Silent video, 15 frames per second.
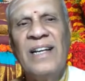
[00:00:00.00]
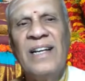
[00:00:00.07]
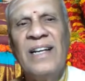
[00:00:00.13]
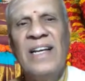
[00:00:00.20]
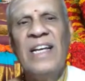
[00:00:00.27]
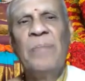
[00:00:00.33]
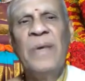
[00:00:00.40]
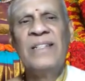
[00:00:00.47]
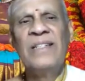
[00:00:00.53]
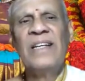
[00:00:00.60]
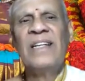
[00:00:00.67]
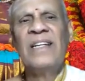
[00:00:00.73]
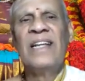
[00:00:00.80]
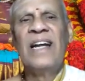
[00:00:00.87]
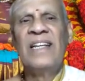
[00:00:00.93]
It
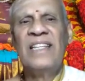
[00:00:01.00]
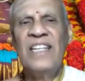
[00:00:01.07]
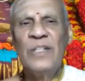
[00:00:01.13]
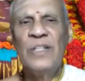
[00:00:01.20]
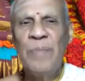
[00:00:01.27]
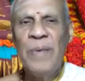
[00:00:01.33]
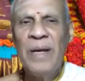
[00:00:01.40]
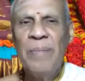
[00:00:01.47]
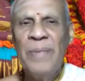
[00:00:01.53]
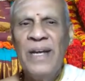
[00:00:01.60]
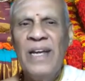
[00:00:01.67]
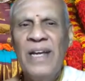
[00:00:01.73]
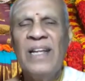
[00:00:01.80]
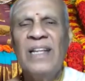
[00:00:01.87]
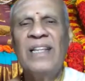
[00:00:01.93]
means that this may
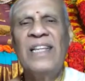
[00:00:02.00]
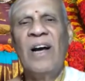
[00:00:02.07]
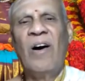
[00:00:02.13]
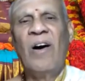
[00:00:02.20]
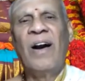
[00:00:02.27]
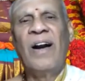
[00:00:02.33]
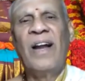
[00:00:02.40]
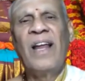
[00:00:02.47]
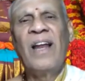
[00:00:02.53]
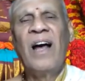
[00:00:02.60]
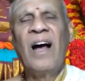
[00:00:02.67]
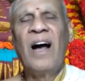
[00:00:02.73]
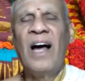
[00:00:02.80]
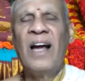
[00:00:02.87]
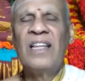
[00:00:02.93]
be the
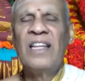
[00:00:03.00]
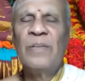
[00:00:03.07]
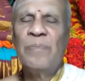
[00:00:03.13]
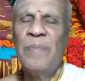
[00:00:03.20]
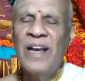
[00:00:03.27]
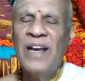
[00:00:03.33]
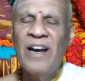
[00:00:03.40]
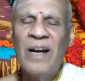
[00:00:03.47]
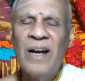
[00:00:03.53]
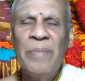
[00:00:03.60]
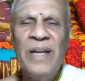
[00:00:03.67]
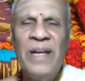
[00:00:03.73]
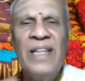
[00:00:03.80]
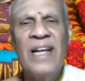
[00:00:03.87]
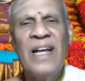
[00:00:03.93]
order or this may not
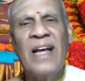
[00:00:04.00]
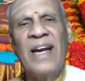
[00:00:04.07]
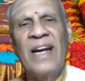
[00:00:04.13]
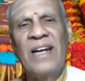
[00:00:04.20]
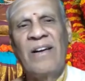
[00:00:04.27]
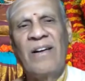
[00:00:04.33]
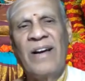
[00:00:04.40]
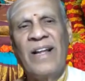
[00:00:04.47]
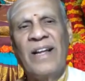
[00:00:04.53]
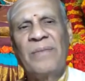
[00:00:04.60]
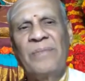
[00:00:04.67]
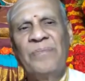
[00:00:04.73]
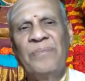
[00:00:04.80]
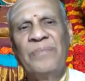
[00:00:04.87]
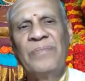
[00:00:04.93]
be the correct order.
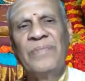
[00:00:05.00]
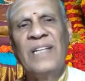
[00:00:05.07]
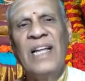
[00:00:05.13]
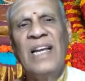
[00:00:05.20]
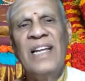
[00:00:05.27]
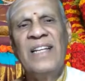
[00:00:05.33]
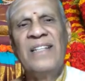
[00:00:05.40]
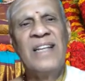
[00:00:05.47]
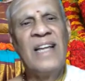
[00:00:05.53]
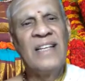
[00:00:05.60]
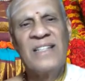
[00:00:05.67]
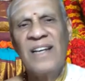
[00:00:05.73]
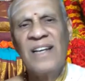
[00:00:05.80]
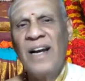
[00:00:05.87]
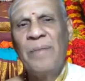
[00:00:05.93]
The list
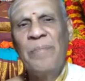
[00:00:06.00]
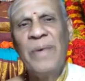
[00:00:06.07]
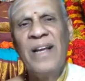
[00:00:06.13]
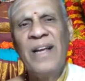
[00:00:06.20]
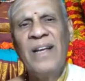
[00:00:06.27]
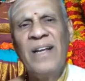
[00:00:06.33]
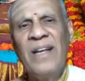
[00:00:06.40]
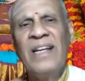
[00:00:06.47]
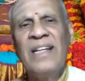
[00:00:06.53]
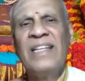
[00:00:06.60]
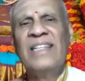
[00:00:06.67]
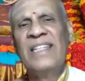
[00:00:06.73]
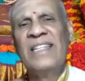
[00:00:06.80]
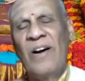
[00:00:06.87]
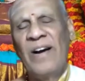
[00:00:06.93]
does not mean
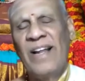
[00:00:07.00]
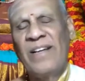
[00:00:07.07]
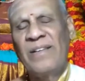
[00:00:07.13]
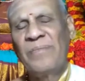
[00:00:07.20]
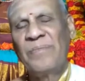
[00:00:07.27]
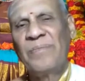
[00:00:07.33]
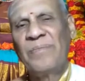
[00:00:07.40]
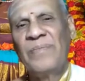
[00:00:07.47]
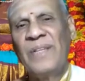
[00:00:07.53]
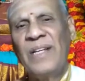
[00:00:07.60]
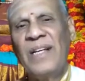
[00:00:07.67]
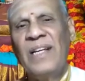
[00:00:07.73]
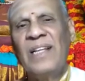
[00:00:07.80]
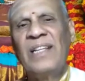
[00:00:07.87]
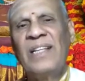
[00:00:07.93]
this is the order.
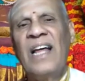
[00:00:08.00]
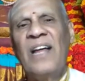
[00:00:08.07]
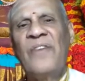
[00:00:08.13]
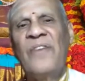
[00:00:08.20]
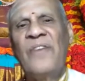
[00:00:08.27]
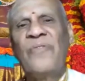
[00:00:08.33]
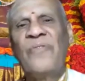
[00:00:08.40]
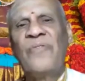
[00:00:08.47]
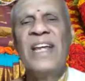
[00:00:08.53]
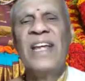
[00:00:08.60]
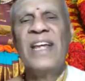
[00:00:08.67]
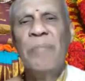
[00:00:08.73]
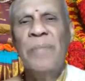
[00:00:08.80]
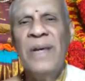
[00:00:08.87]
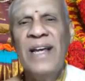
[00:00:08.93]
Therefore,
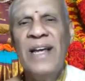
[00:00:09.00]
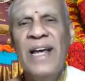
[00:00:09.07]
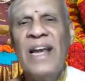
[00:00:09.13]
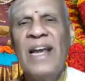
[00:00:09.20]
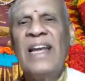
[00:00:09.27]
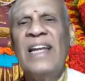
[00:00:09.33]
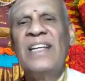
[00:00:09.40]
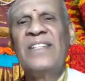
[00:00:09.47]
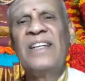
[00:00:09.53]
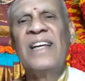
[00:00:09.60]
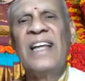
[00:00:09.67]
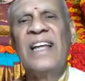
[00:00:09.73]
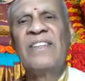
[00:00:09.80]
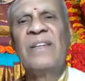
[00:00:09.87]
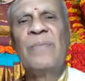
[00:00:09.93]
a mere list
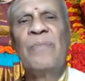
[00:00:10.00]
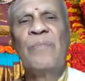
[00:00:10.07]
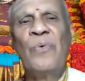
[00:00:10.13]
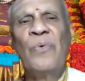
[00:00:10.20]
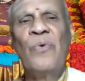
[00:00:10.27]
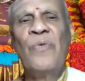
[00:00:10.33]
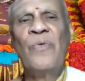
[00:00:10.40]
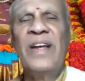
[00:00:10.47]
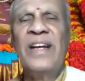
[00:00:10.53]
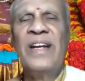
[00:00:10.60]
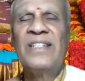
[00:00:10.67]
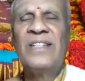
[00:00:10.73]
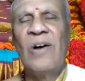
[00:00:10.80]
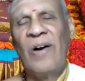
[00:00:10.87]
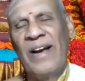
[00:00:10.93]
doesn't prove
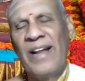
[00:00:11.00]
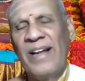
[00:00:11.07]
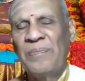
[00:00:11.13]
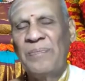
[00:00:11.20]
its order.